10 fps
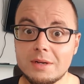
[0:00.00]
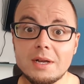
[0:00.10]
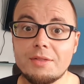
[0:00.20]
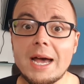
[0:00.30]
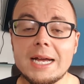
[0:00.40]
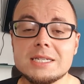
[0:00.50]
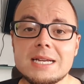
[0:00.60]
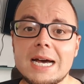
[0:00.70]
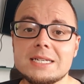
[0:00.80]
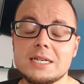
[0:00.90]
that is an
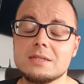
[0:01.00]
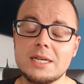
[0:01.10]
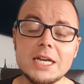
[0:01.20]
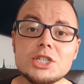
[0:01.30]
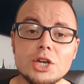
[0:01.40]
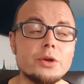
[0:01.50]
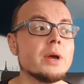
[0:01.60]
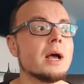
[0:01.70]
added issue.